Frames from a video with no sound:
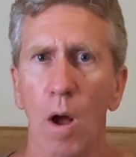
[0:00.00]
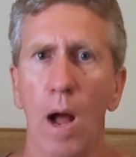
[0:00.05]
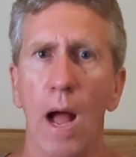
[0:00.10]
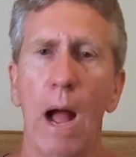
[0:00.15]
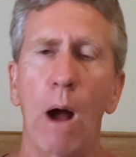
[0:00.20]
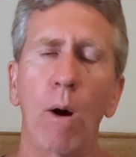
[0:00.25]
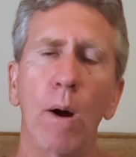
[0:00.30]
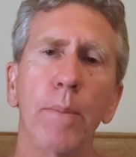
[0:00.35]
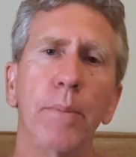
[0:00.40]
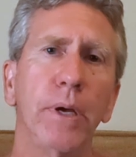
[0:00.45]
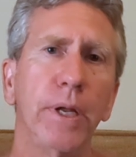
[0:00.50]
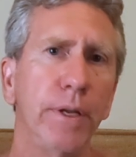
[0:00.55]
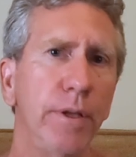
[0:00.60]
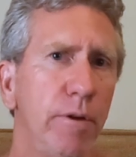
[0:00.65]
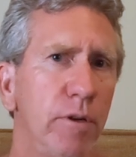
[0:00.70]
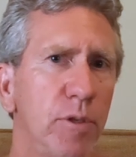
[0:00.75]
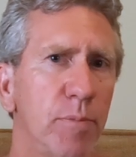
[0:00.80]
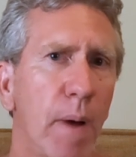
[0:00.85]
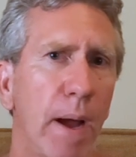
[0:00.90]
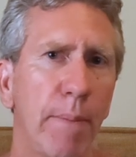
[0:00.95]
how I'm going to
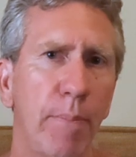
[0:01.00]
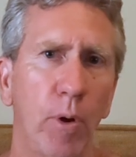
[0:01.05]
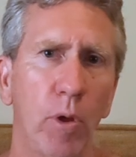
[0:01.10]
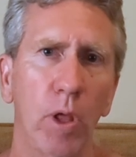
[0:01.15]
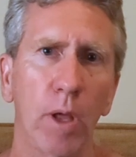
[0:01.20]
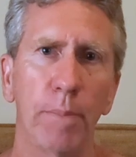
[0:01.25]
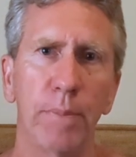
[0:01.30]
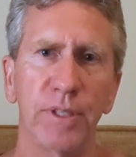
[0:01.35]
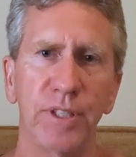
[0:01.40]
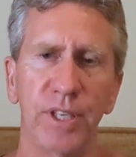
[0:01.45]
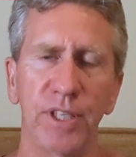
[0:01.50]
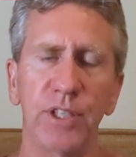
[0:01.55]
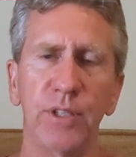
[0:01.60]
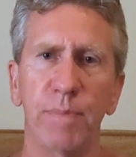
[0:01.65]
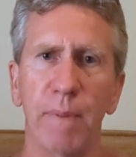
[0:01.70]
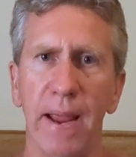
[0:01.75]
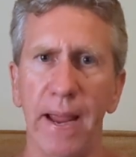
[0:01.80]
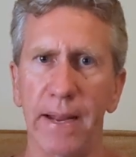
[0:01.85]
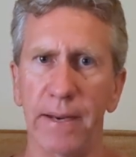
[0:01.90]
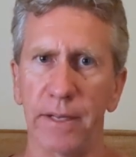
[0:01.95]
use my pull-up assist
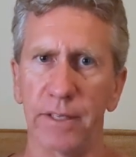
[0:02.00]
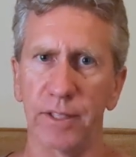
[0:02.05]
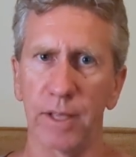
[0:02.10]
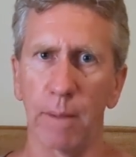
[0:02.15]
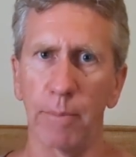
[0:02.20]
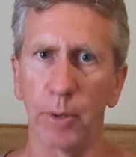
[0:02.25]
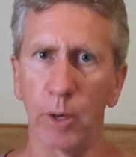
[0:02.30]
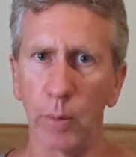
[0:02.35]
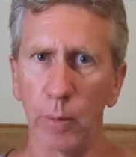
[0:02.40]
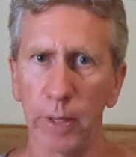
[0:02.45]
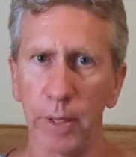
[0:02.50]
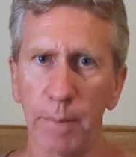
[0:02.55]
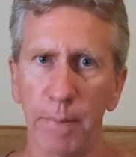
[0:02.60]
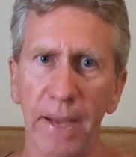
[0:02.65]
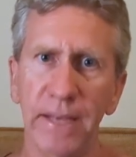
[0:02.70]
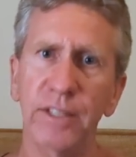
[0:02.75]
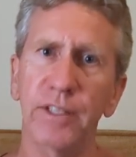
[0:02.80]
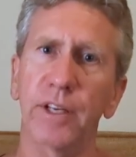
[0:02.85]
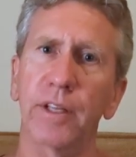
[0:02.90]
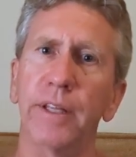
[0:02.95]
band is I'm going to
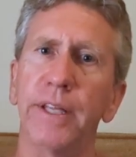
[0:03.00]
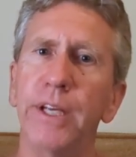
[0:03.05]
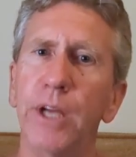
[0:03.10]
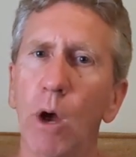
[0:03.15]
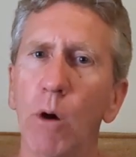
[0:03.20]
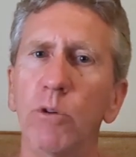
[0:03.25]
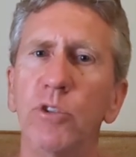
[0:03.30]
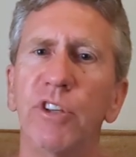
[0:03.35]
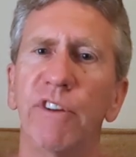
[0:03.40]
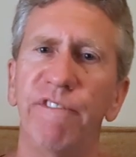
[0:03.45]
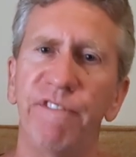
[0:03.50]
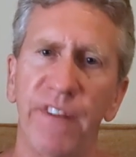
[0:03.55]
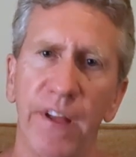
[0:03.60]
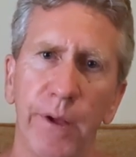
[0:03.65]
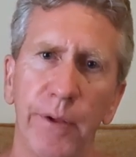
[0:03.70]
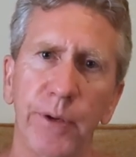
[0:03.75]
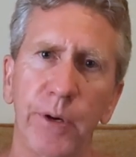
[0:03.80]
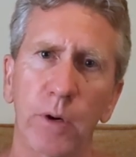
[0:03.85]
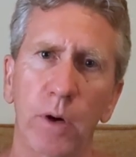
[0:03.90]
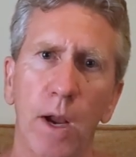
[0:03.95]
basically go to
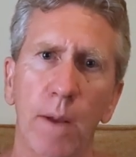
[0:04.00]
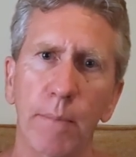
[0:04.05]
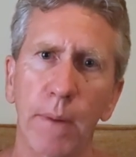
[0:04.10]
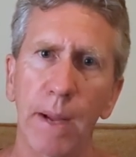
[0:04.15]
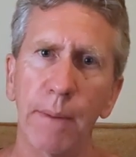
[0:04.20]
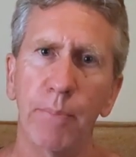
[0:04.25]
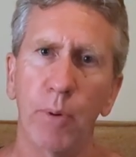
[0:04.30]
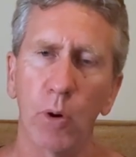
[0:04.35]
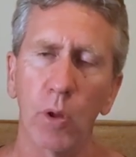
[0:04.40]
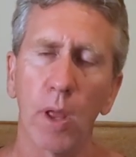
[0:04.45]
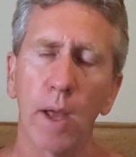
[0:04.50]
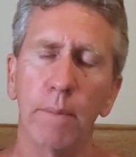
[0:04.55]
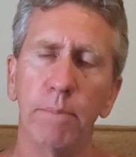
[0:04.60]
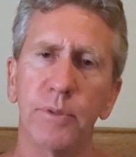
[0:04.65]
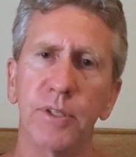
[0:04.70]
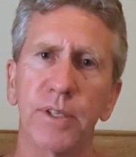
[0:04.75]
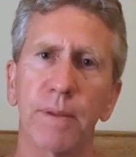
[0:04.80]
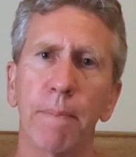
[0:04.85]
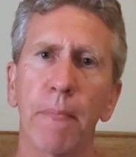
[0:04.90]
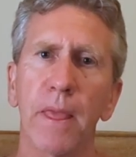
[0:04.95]
failure on my
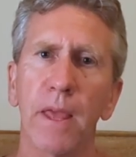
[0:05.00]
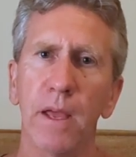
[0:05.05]
pull-ups